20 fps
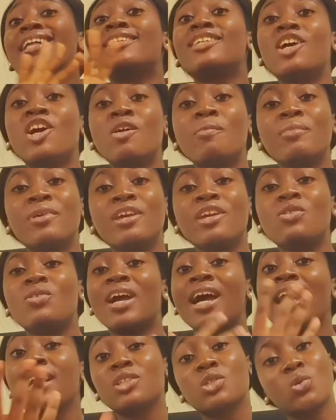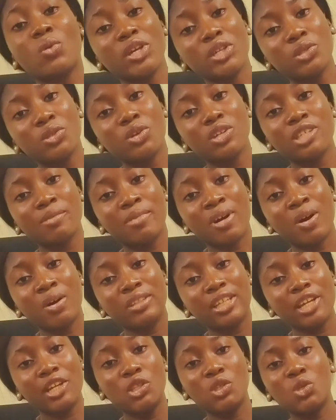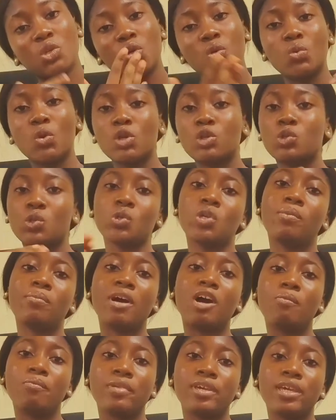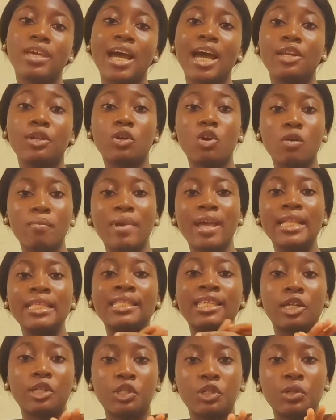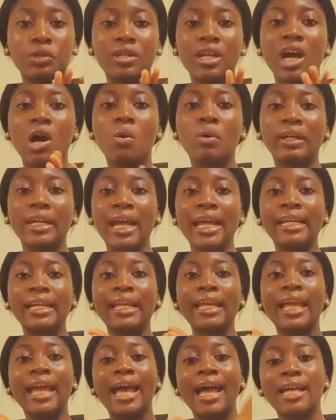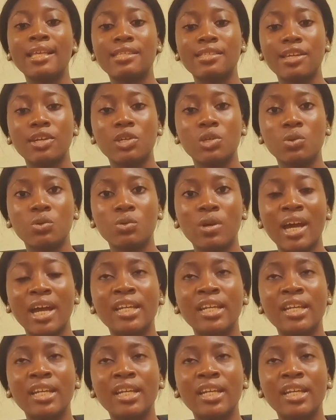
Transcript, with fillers: Tell me if you have questions about anything you want to know about me at the comment section. I'll gladly answer you.